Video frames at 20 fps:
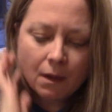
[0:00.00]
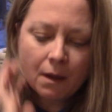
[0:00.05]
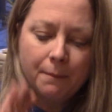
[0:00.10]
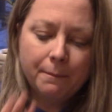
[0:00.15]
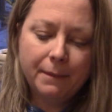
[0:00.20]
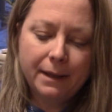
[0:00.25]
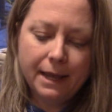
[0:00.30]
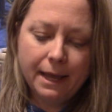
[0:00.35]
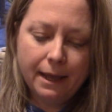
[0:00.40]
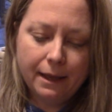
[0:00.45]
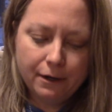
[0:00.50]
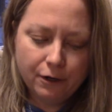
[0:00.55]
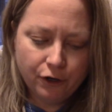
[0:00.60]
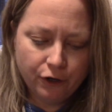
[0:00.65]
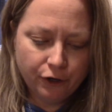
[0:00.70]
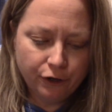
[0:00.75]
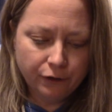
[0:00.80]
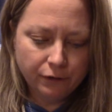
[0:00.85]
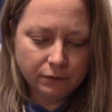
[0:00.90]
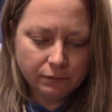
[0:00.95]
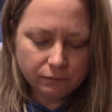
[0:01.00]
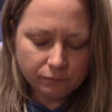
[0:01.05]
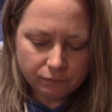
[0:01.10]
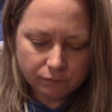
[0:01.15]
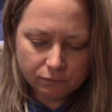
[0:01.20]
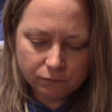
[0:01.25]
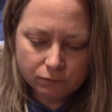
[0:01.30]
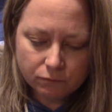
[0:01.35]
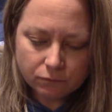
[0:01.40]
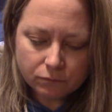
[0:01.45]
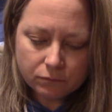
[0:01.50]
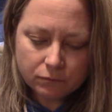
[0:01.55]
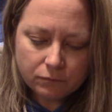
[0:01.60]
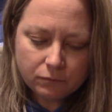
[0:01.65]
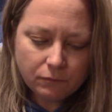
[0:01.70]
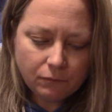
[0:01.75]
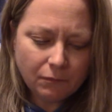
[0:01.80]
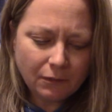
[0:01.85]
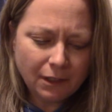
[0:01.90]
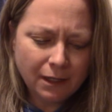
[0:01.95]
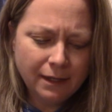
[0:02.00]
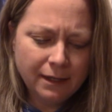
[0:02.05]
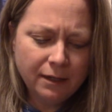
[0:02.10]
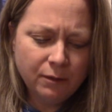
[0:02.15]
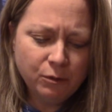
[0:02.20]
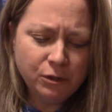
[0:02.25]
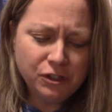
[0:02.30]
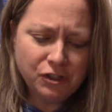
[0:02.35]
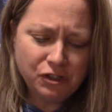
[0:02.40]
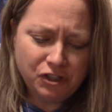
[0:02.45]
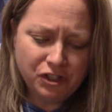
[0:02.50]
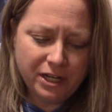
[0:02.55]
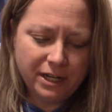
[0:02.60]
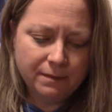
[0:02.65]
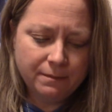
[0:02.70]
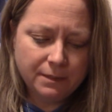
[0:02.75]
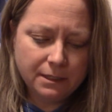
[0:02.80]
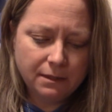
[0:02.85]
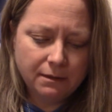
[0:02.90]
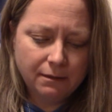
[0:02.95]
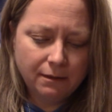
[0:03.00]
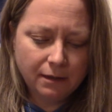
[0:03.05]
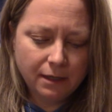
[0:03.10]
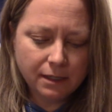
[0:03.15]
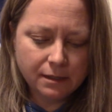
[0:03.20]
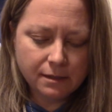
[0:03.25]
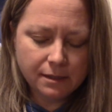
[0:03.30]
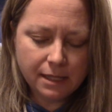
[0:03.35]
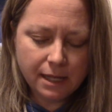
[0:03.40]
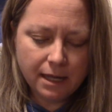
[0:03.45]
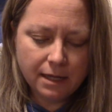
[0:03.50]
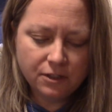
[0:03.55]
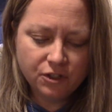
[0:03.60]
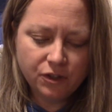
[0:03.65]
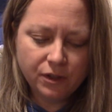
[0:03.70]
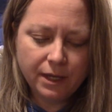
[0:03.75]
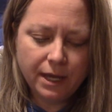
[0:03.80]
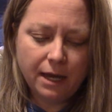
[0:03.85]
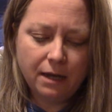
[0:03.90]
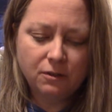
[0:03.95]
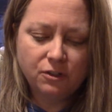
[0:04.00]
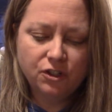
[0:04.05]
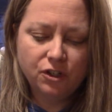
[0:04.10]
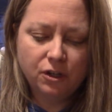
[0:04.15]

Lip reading: My head hurt, and it was jammed against the edge of the couch